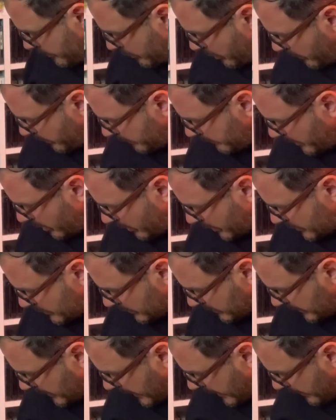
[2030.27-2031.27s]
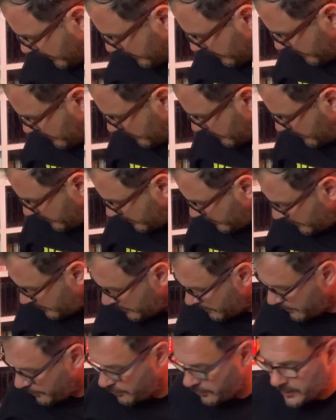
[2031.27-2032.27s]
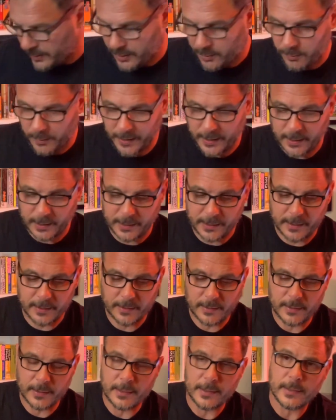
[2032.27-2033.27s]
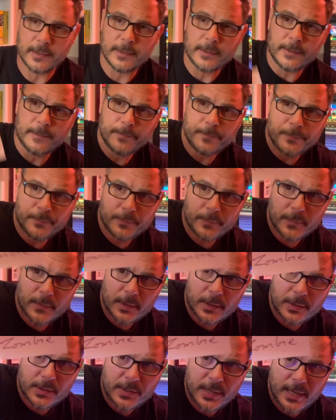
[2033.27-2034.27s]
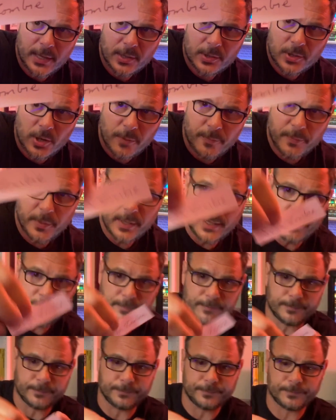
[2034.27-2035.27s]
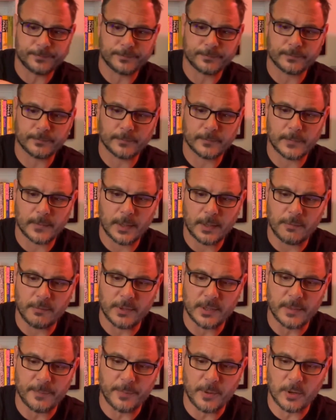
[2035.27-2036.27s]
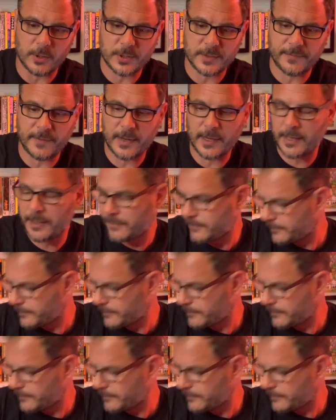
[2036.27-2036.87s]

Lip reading: problem answering that pretty quickly. Sega Zombie, you're in the box, fella.